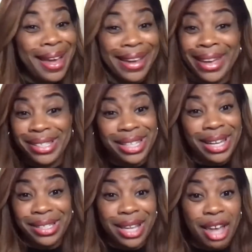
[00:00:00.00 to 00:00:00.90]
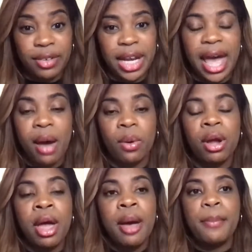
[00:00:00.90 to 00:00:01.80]
I can't change your life in an hour,
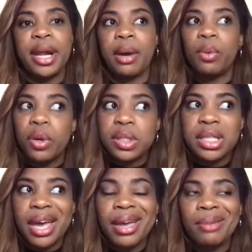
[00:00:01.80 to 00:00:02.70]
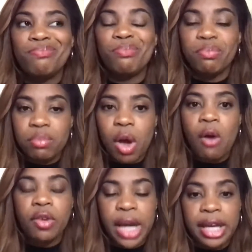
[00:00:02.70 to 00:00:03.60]
but I will say
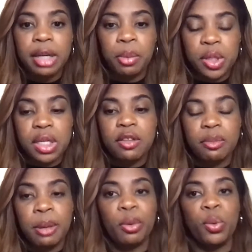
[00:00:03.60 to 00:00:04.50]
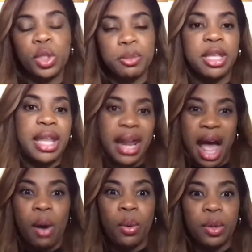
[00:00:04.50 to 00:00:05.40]
over 90% of the people who spend that
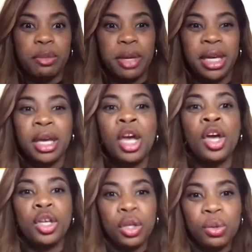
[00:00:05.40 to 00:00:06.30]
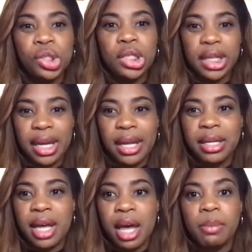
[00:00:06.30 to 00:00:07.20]
hour with me usually
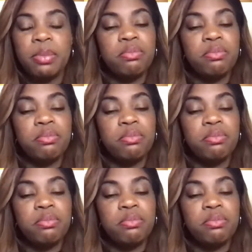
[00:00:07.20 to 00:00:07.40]
end up